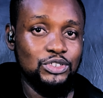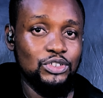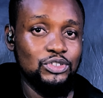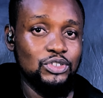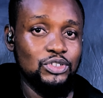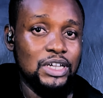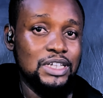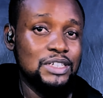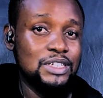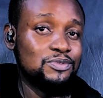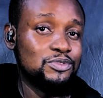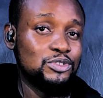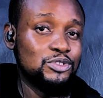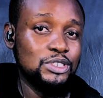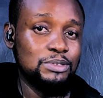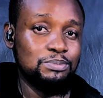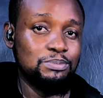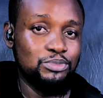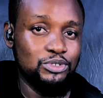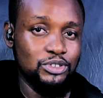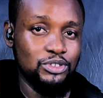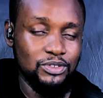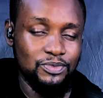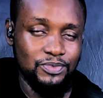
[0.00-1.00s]
sure you are even
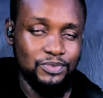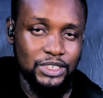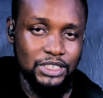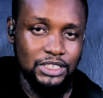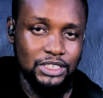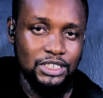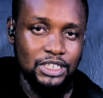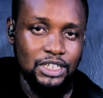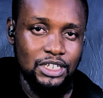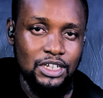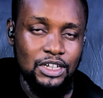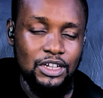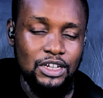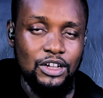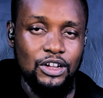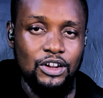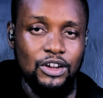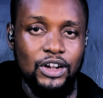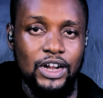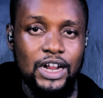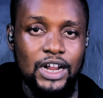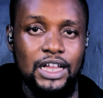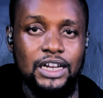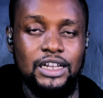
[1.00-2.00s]
improving.
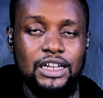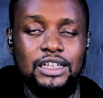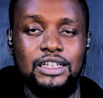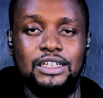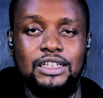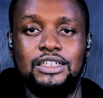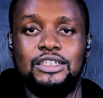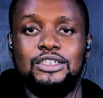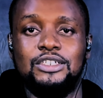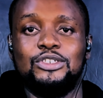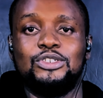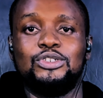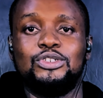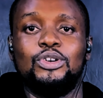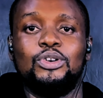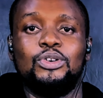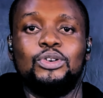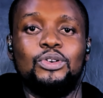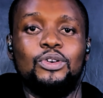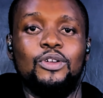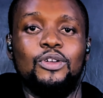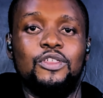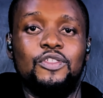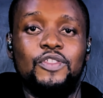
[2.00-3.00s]
All right,
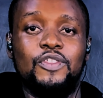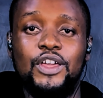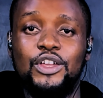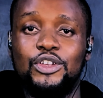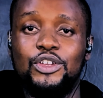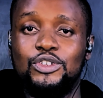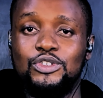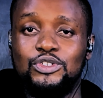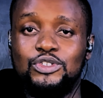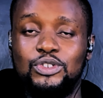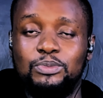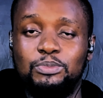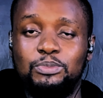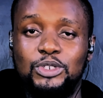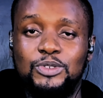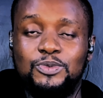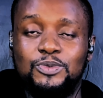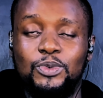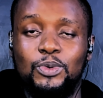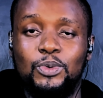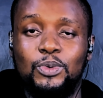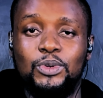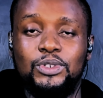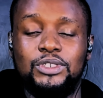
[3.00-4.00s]
so thank you so much
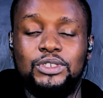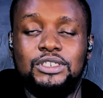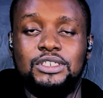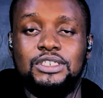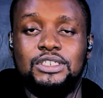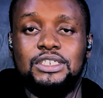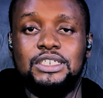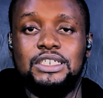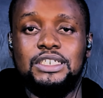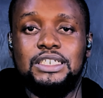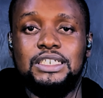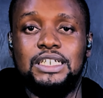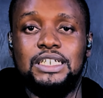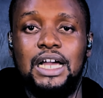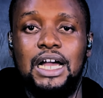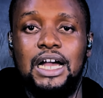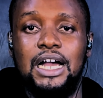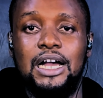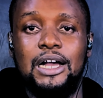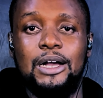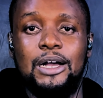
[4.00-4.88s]
for watching.